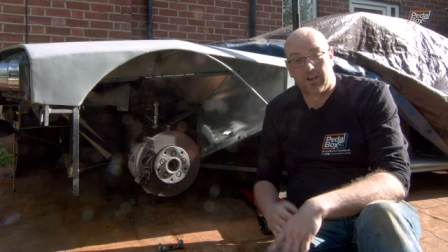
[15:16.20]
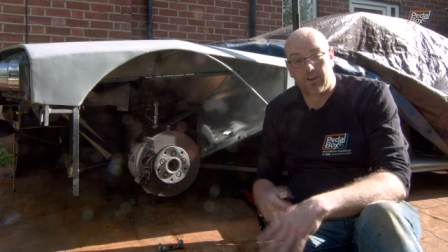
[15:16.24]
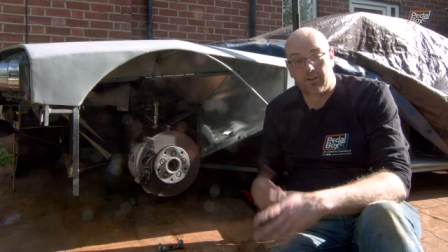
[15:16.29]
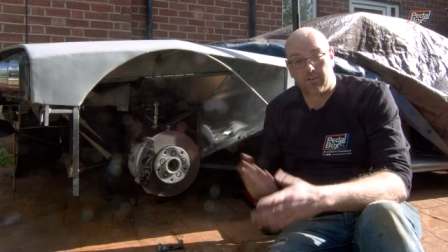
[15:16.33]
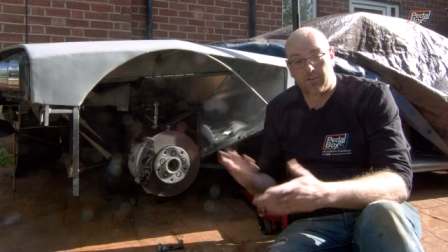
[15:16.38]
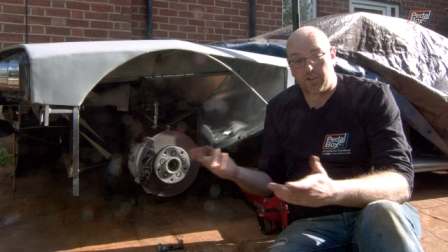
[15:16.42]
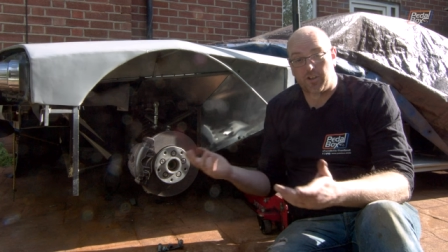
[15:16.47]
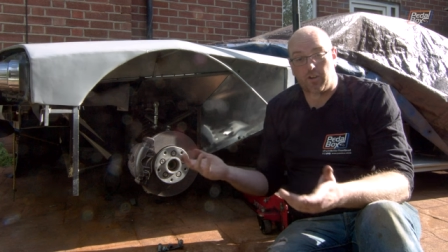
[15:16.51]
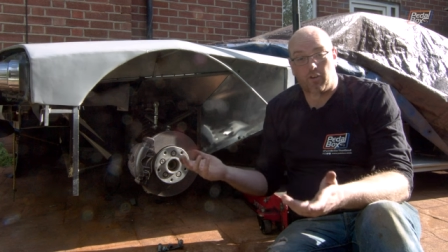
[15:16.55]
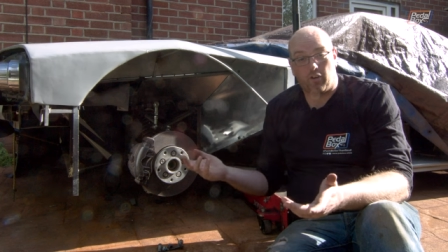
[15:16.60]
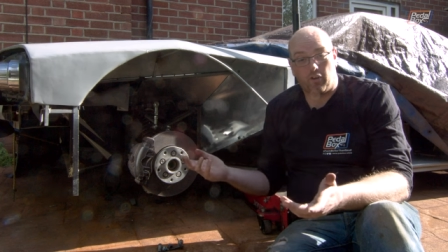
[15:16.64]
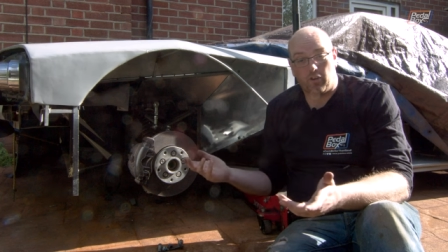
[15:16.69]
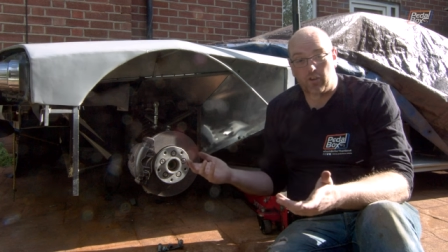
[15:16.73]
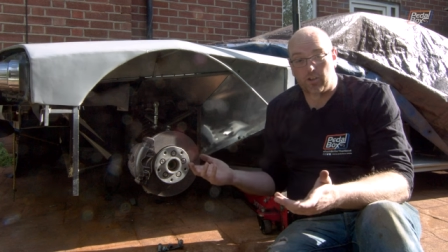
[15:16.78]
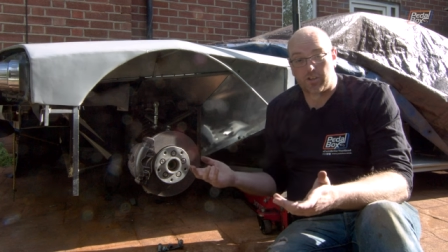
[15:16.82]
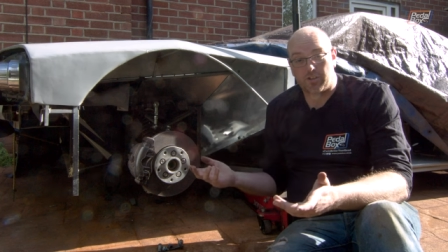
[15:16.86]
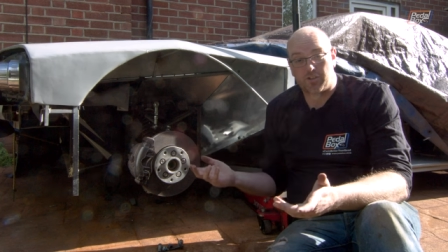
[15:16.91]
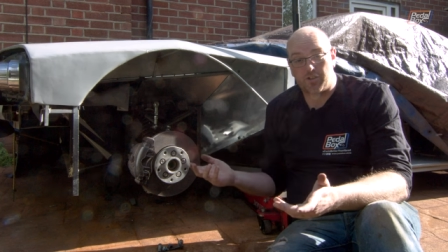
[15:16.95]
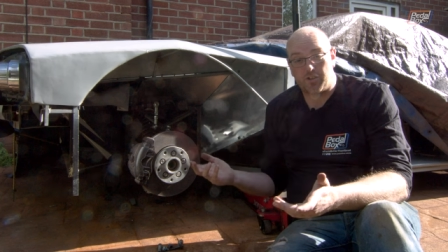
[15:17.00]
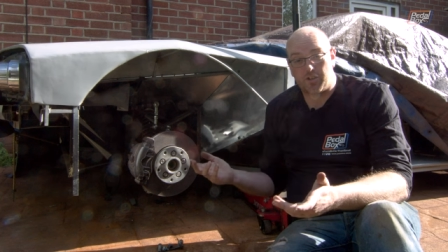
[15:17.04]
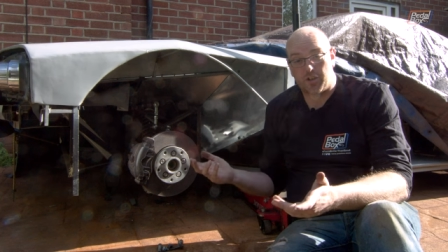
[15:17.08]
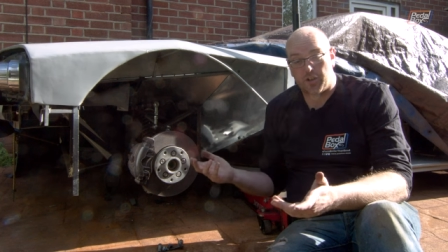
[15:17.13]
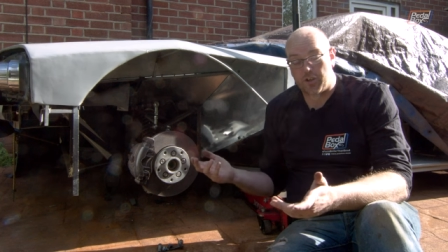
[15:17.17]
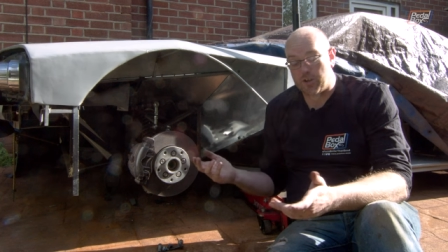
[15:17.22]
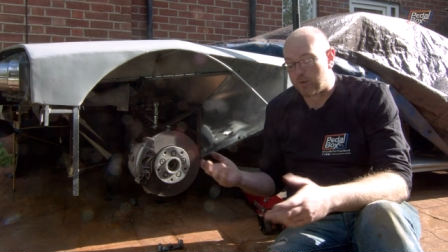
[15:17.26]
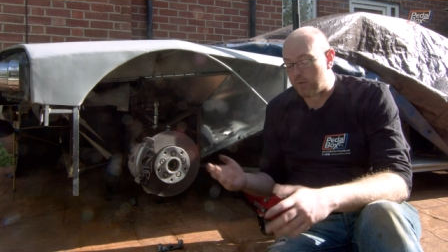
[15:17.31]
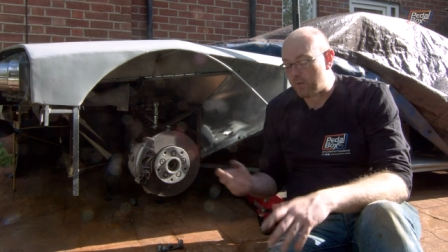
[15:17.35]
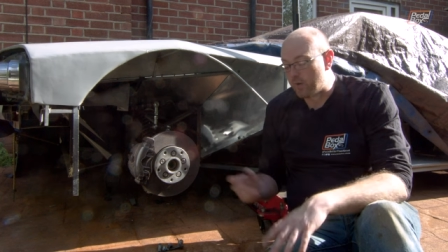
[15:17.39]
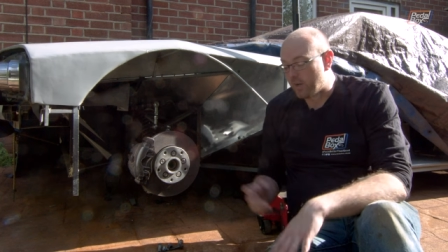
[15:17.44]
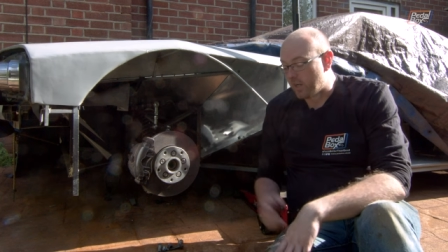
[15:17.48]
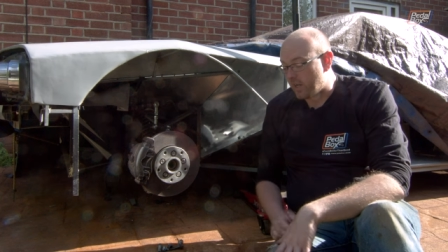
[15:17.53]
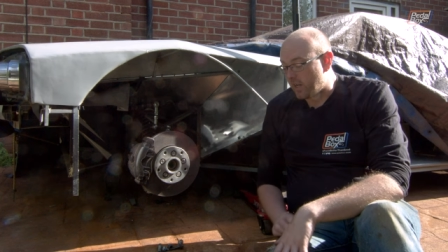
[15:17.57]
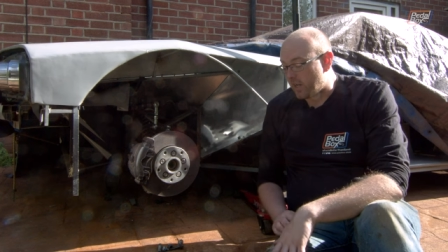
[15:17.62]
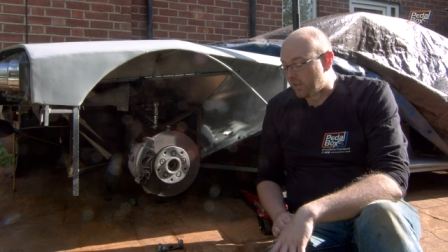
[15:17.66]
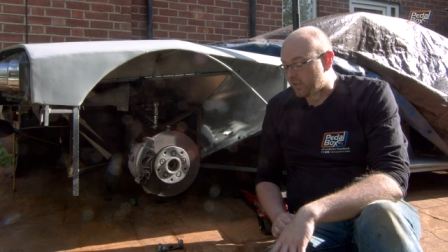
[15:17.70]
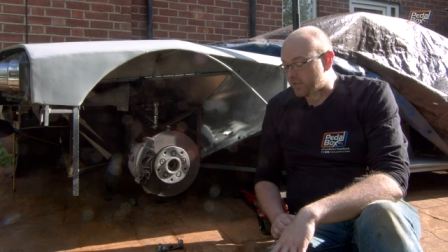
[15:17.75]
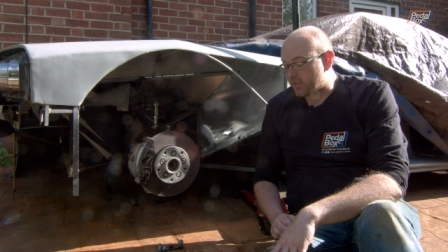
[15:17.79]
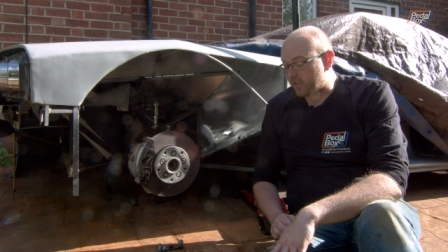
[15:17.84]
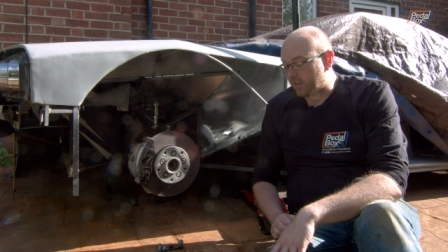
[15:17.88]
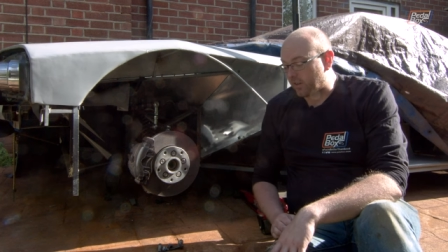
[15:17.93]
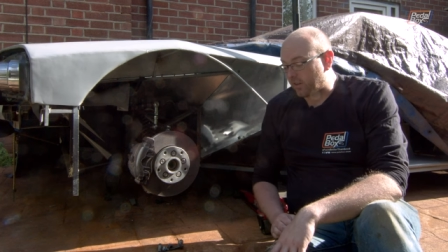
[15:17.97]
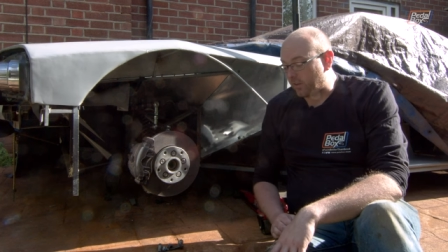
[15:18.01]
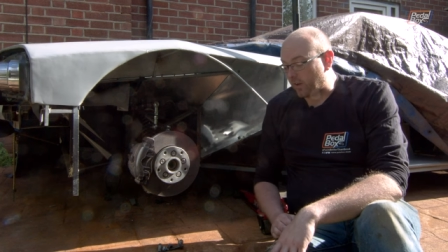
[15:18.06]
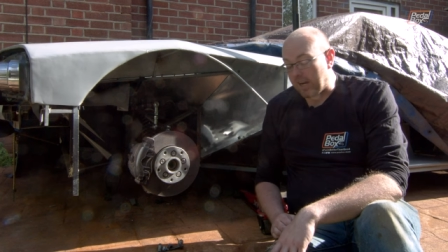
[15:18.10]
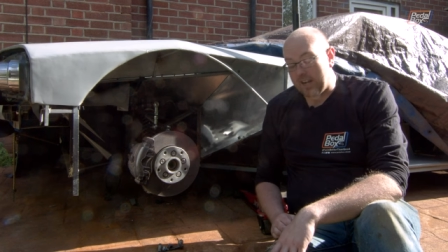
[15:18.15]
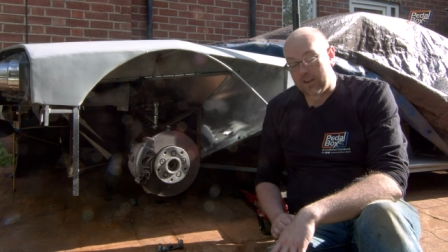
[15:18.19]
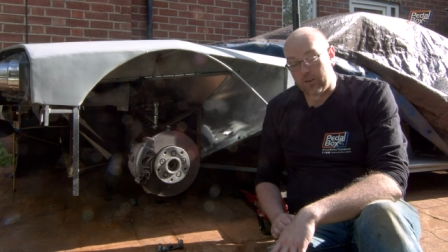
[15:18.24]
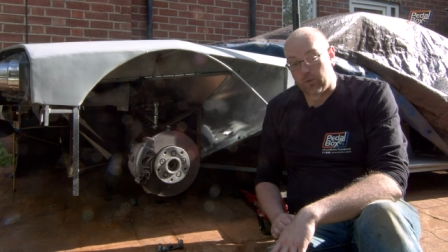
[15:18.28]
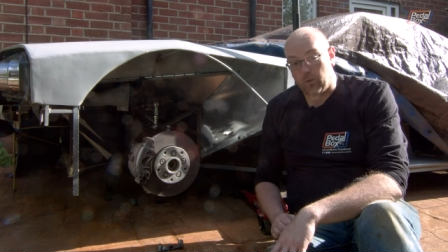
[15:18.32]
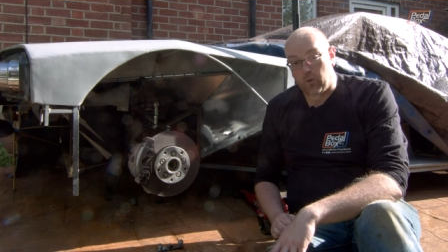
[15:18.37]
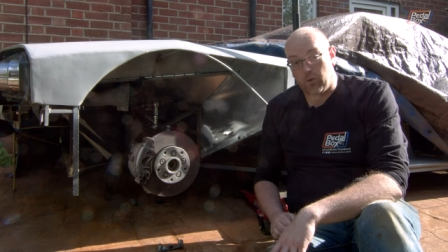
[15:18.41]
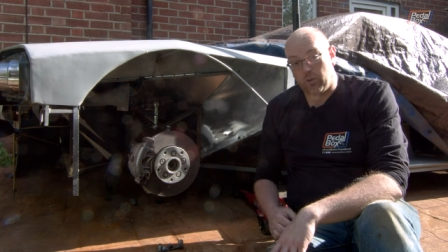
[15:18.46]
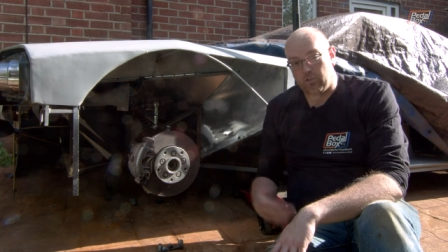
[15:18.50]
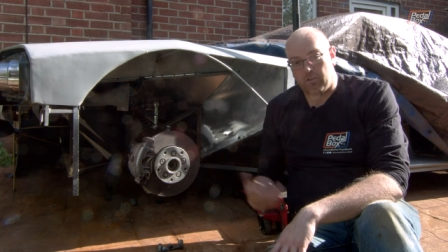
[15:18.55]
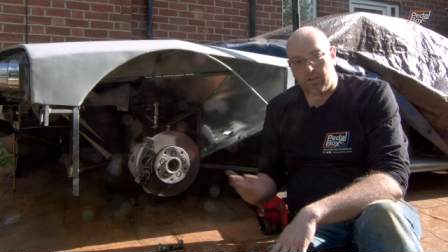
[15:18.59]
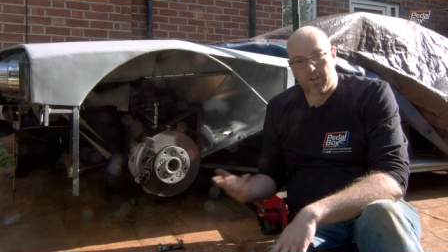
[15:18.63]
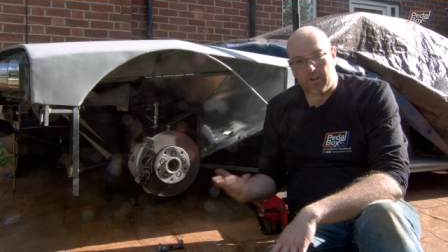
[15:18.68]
I already ordered two, so had to order